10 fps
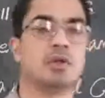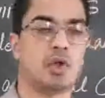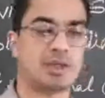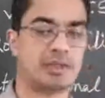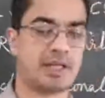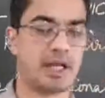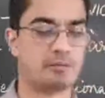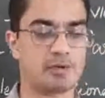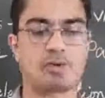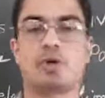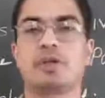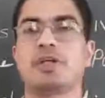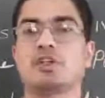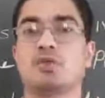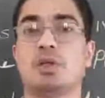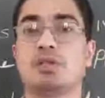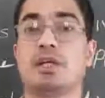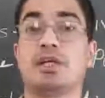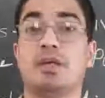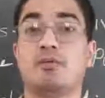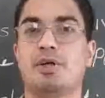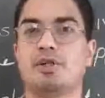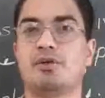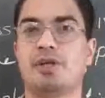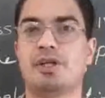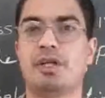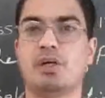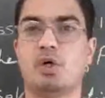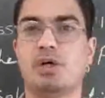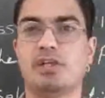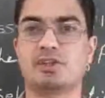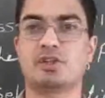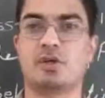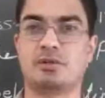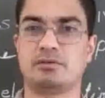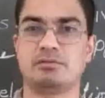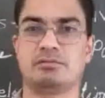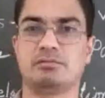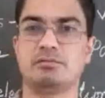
all the times Congress was getting majority on its own.